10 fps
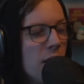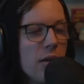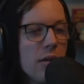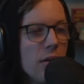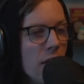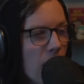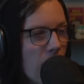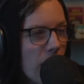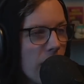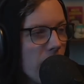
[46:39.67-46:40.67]
No,
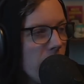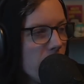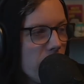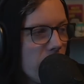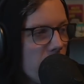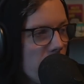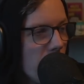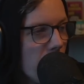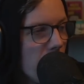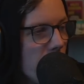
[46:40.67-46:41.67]
I don't do
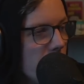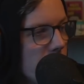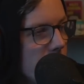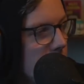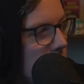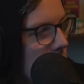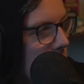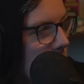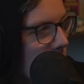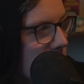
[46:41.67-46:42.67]
that.
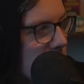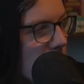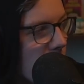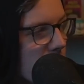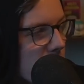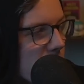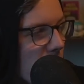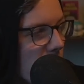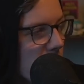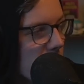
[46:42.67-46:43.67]
I just
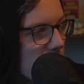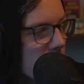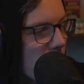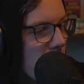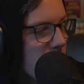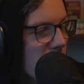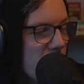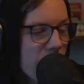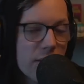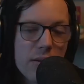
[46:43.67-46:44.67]
circle the same
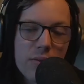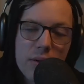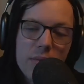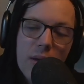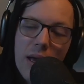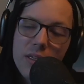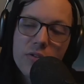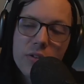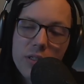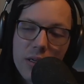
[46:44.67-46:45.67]
fucking 3 bands for
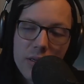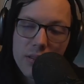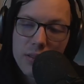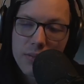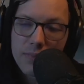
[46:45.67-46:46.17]
eternity.